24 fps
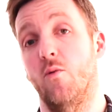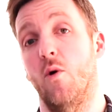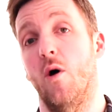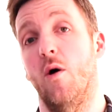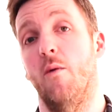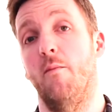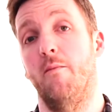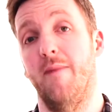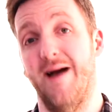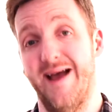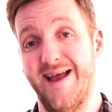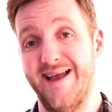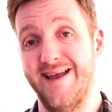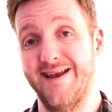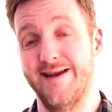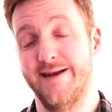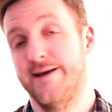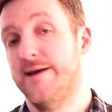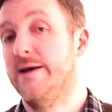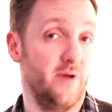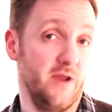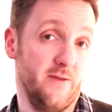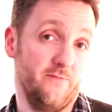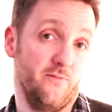well made.
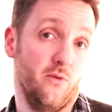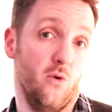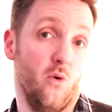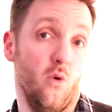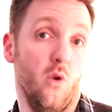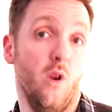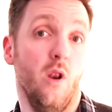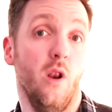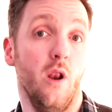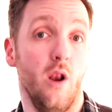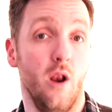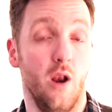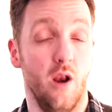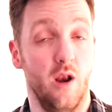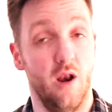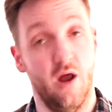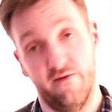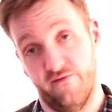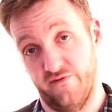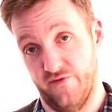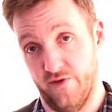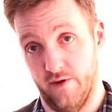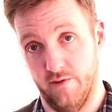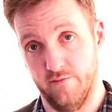People
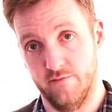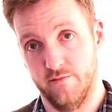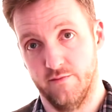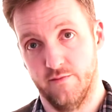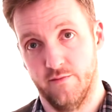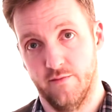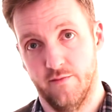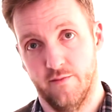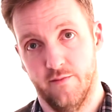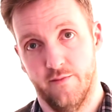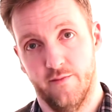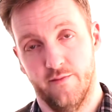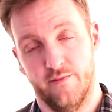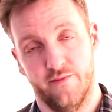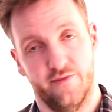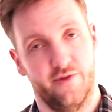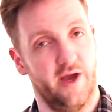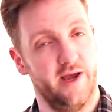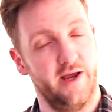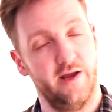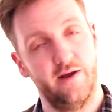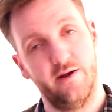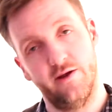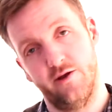love them.
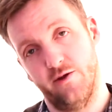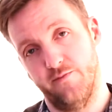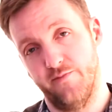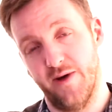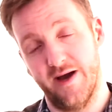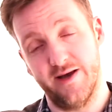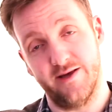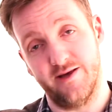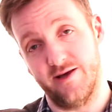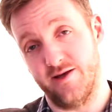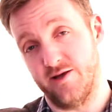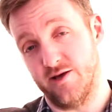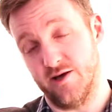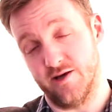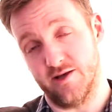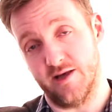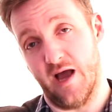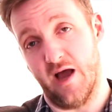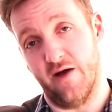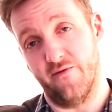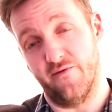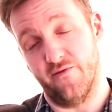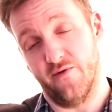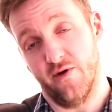You basically just
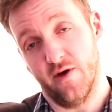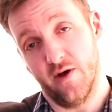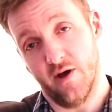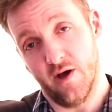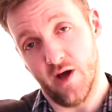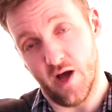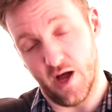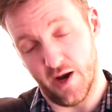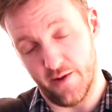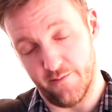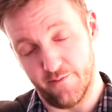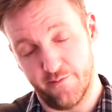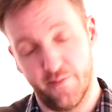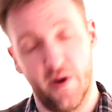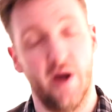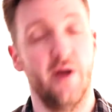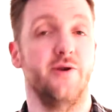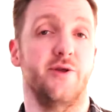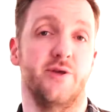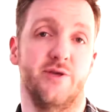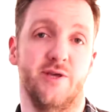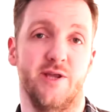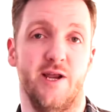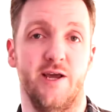have a
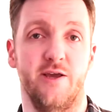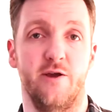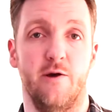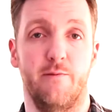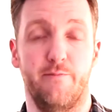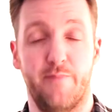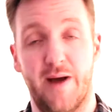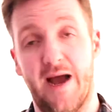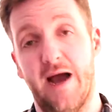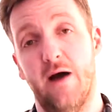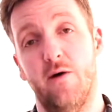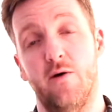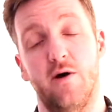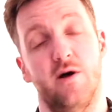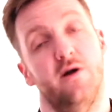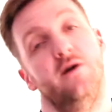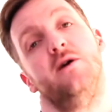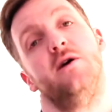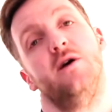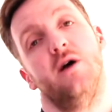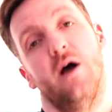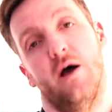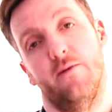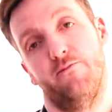button to select your power,
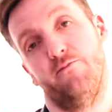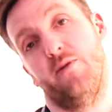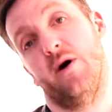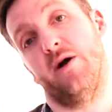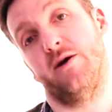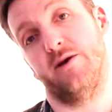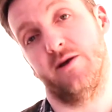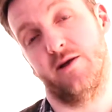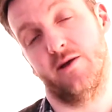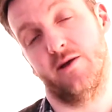a button